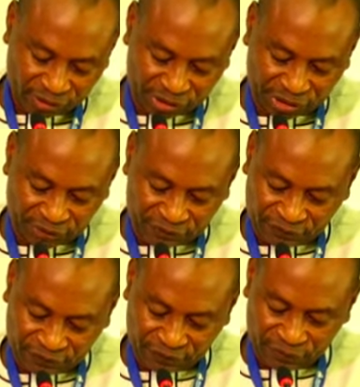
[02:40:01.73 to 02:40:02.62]

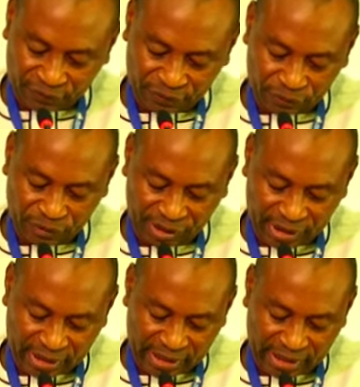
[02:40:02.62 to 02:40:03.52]
Chief Uche
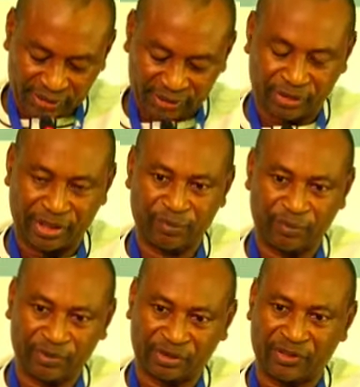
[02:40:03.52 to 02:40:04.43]
Nnaji, Honorable
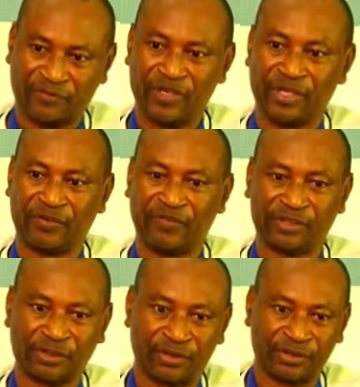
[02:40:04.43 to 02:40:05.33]
Minister of
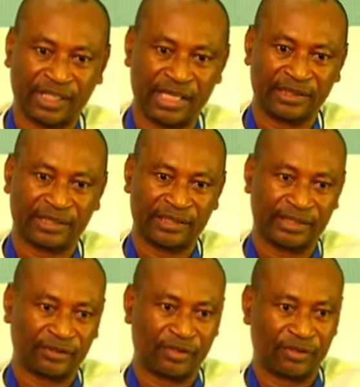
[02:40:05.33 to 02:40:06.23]
Innovation, Science and
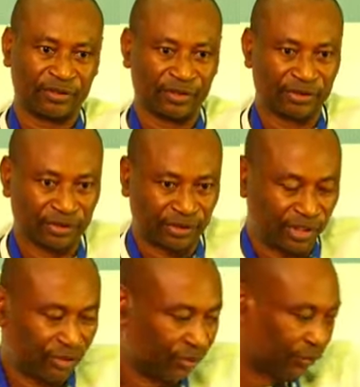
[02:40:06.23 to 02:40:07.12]
Technology.
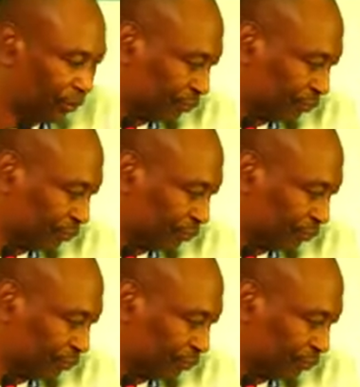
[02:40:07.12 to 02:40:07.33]
Thank you.